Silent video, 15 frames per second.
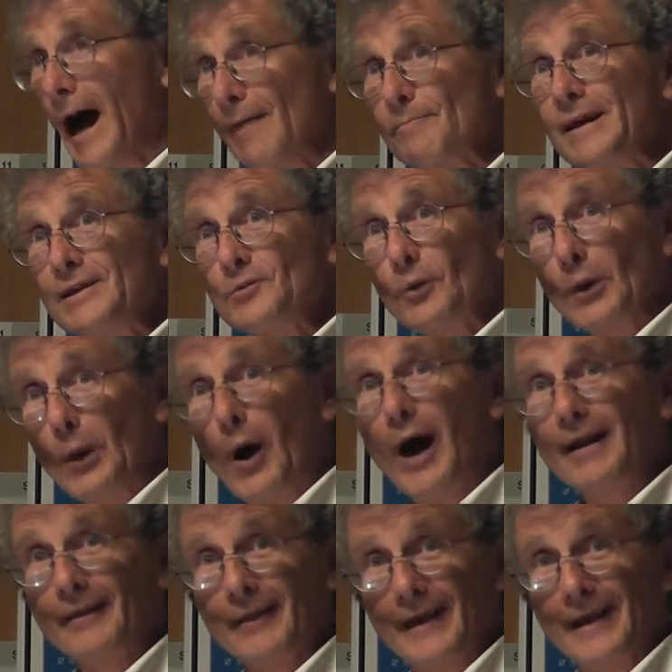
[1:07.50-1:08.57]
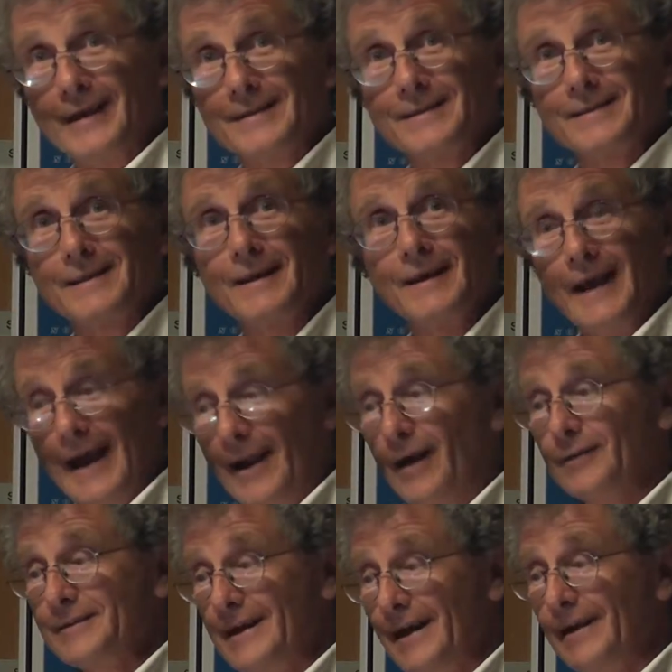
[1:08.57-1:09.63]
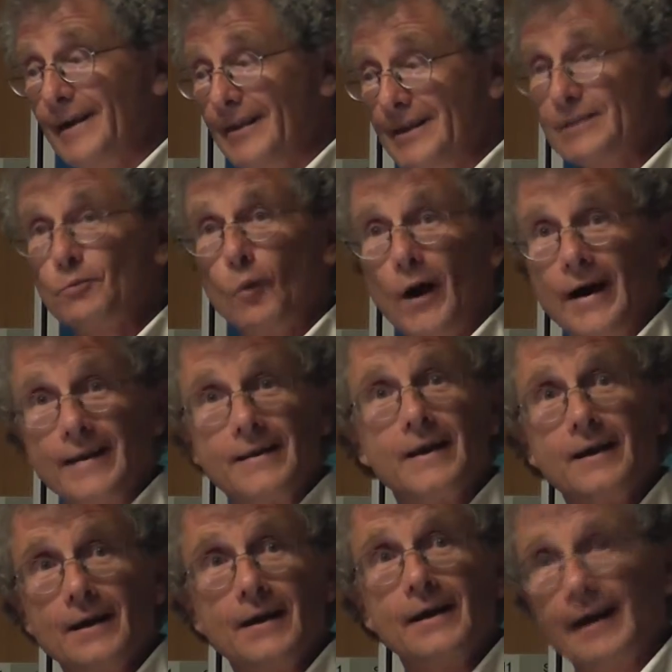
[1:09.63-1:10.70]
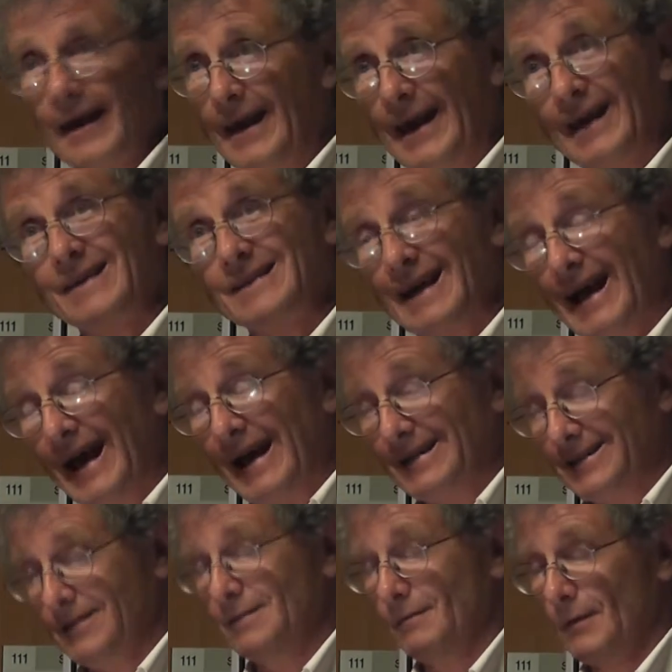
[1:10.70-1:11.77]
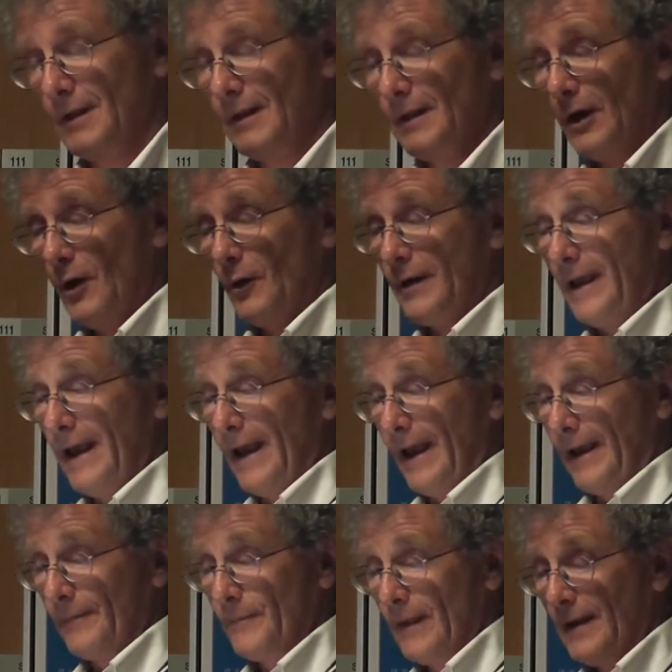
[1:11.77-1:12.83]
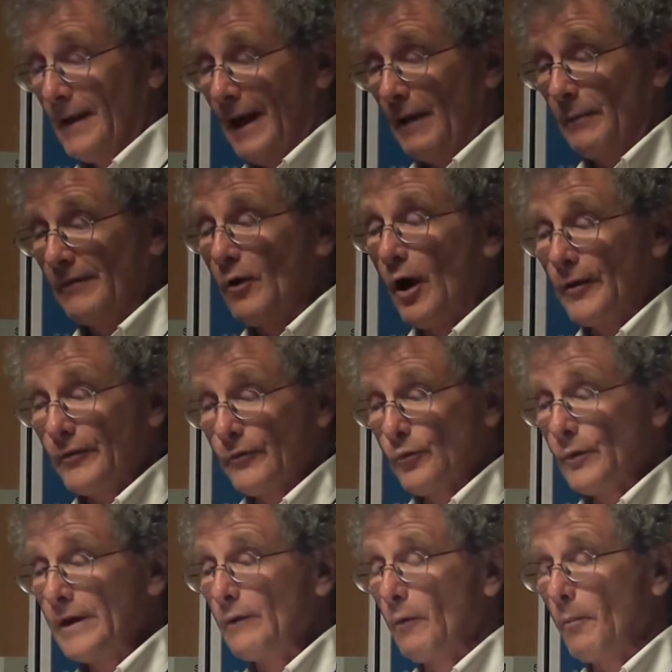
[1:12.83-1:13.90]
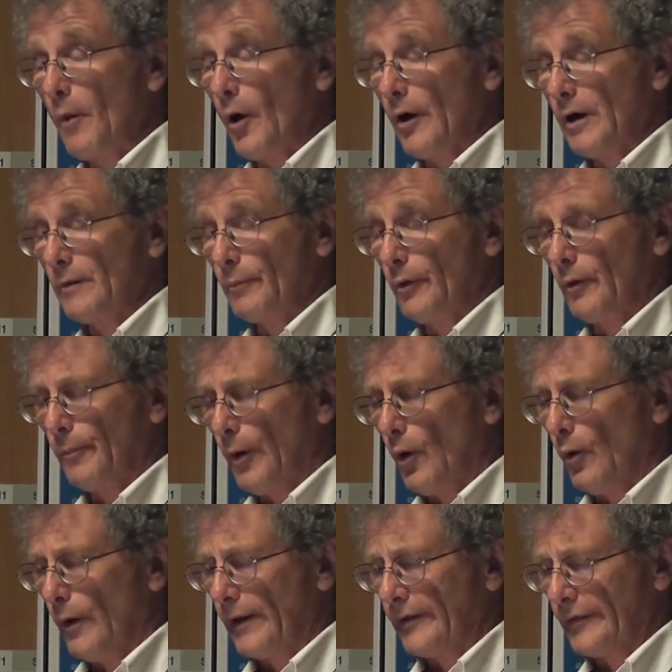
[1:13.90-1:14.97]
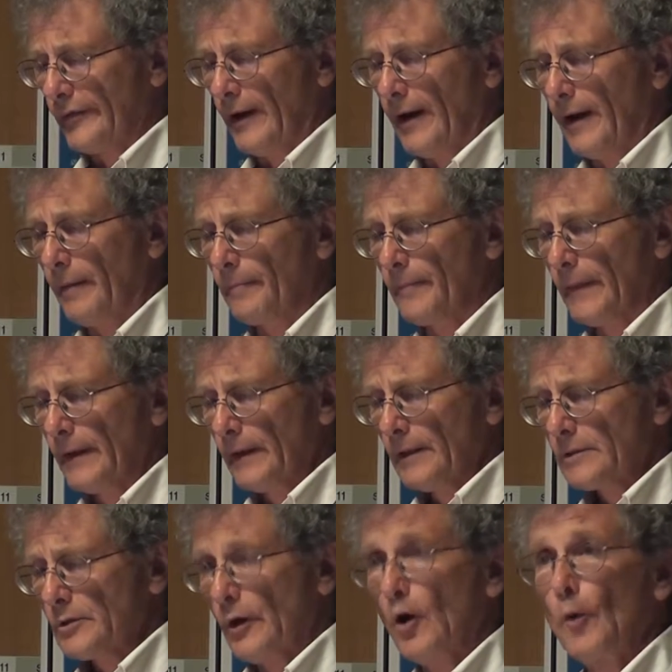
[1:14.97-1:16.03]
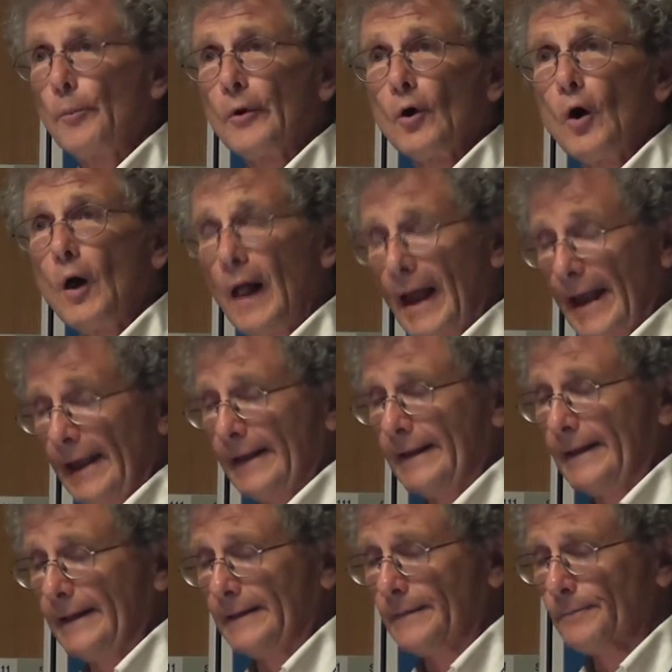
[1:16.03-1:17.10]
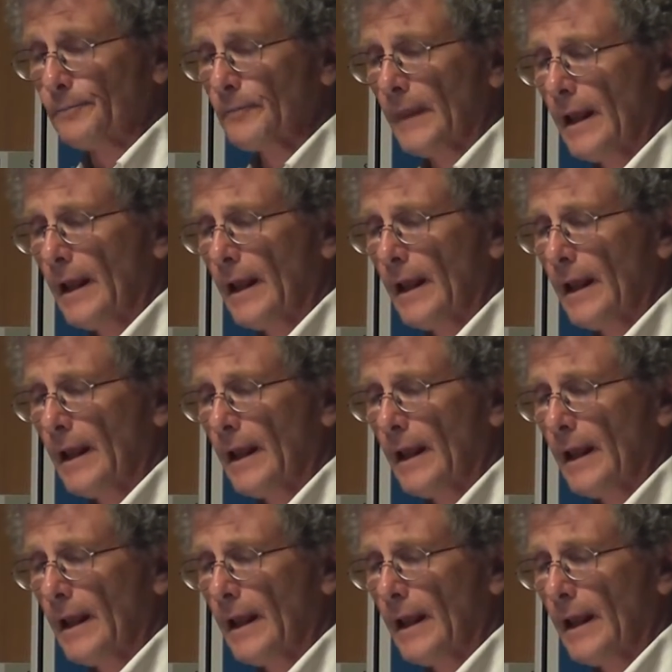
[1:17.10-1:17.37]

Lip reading: I've been to a lot of these, and I'll tell you, this one kicks ass. Okay, and we've got 3 remarkable poets, so I hope you're all hanging in.